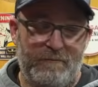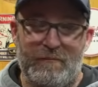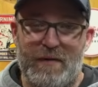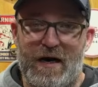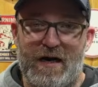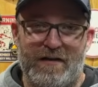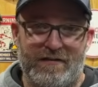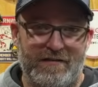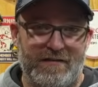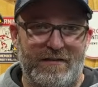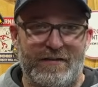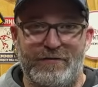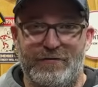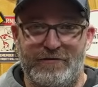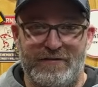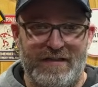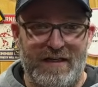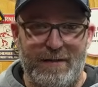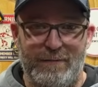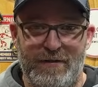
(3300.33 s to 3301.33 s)
box of Little
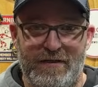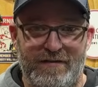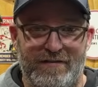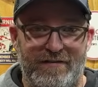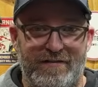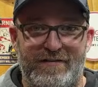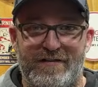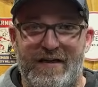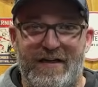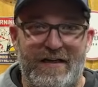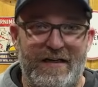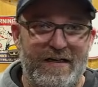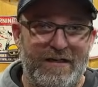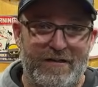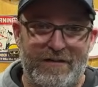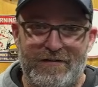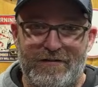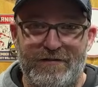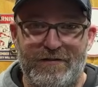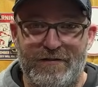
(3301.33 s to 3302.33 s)
Debbie's and say,
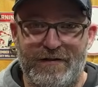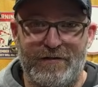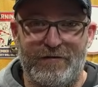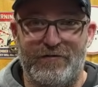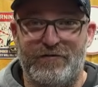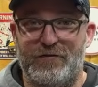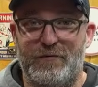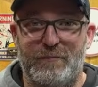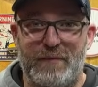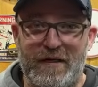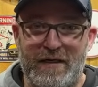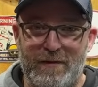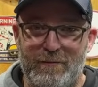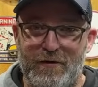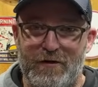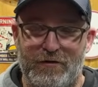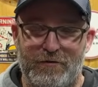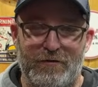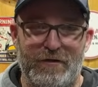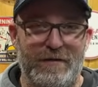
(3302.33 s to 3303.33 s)
here's some peanut
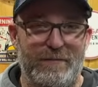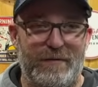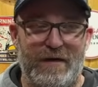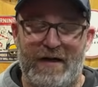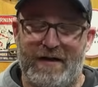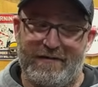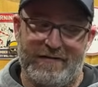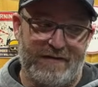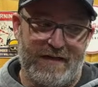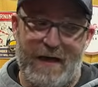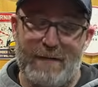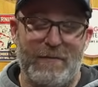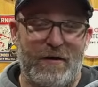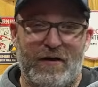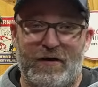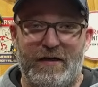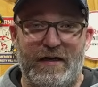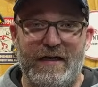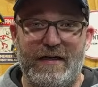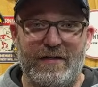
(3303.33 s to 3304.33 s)
butter cream pies. I'm not
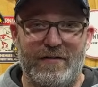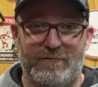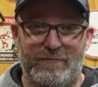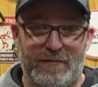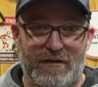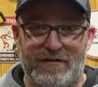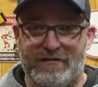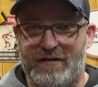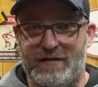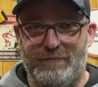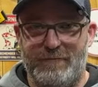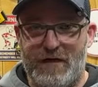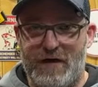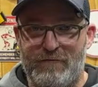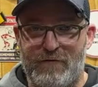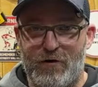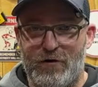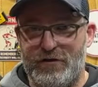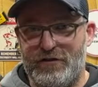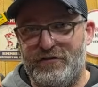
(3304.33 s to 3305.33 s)
going to eat them because
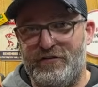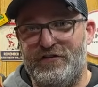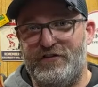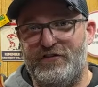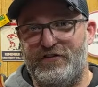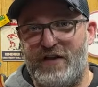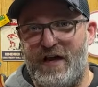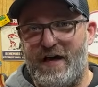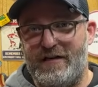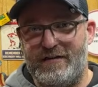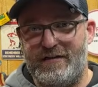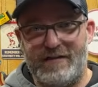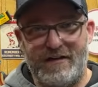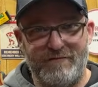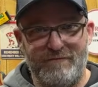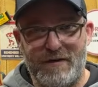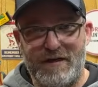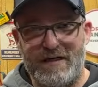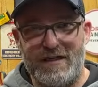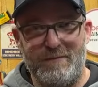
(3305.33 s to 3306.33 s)
I've already decided, I've
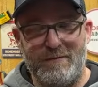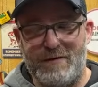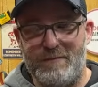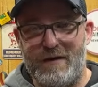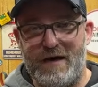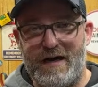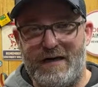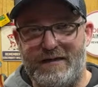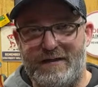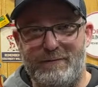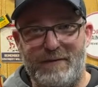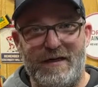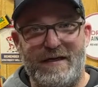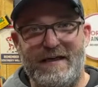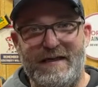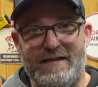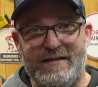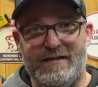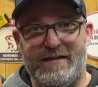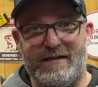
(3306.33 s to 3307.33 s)
made up my mind. I'm not
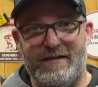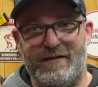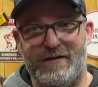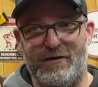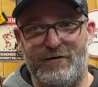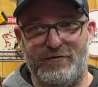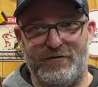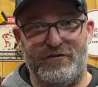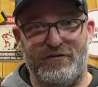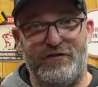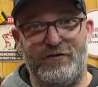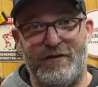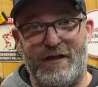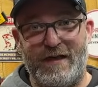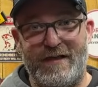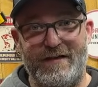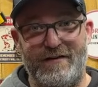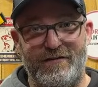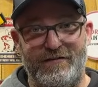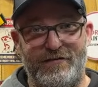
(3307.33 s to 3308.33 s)
eating any of those until I
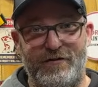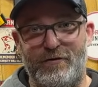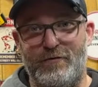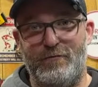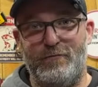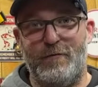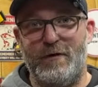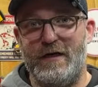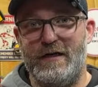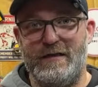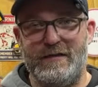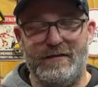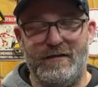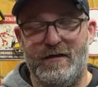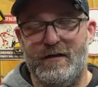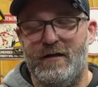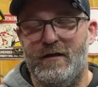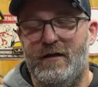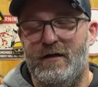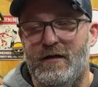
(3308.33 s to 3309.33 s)
hit a certain weight.
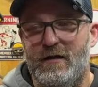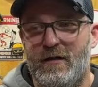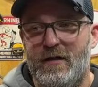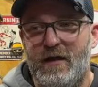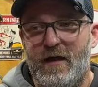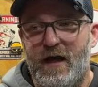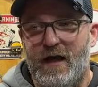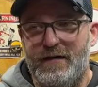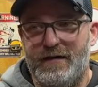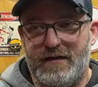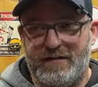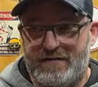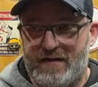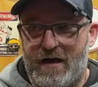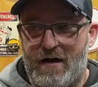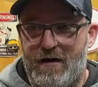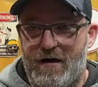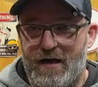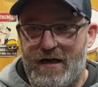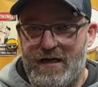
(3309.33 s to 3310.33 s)
And that's
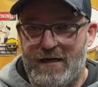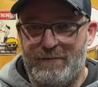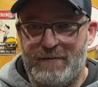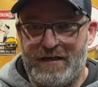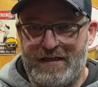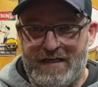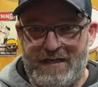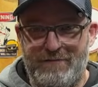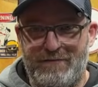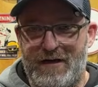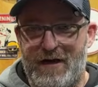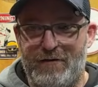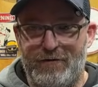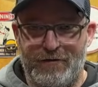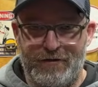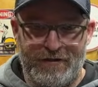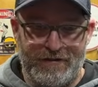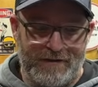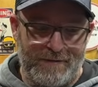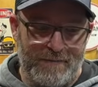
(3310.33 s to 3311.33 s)
how I am. Like even I'll
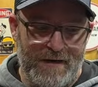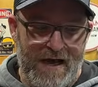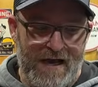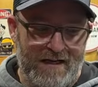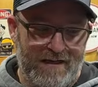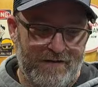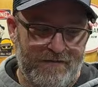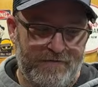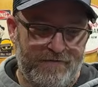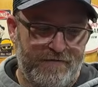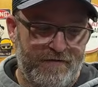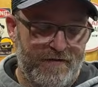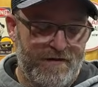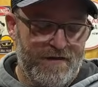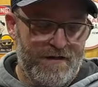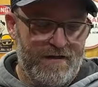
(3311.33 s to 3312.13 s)
look at the back of,